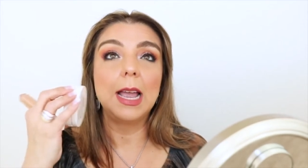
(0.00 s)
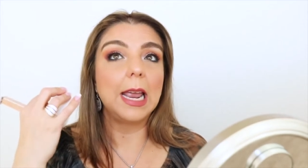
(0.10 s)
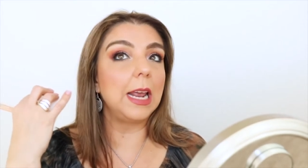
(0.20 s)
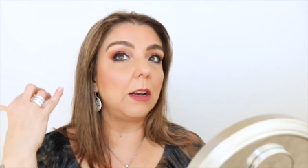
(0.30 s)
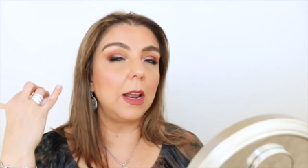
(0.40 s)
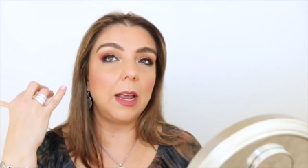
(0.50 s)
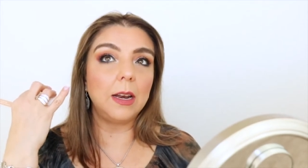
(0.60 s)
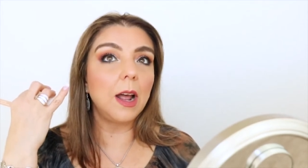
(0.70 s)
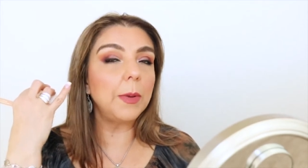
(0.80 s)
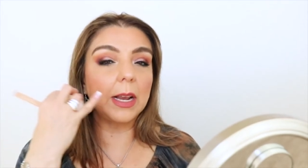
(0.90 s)
it
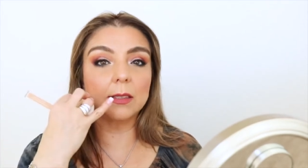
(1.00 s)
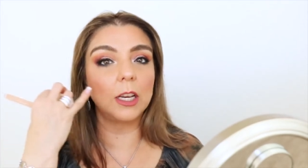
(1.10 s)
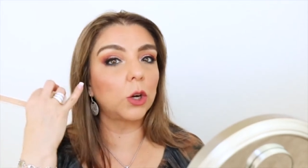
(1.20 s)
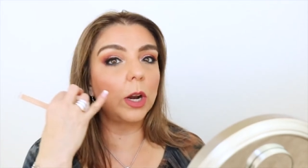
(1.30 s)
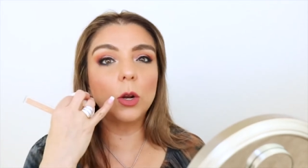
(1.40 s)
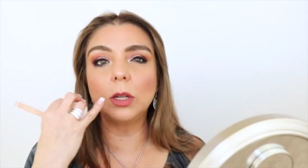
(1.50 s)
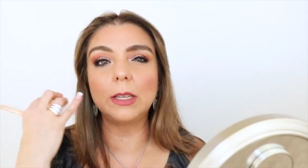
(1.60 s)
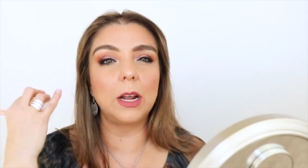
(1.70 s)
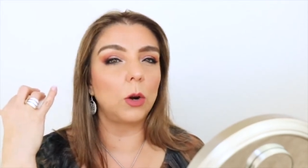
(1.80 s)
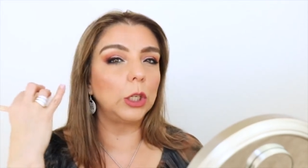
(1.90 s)
not because it crinkled
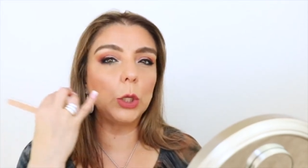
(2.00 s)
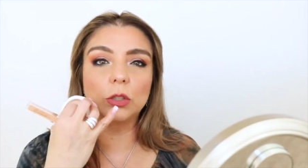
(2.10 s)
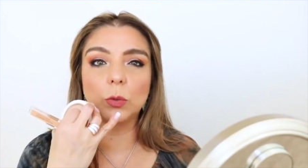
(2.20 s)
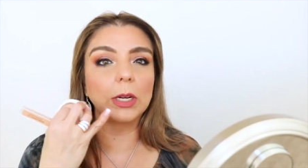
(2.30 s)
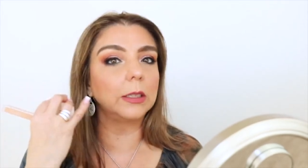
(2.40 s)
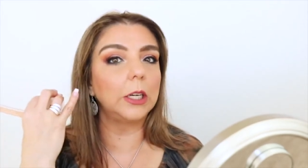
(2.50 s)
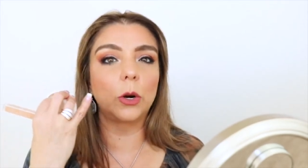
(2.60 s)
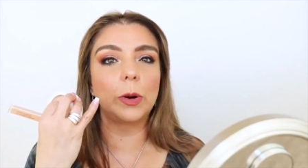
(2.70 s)
it or looked wrinkly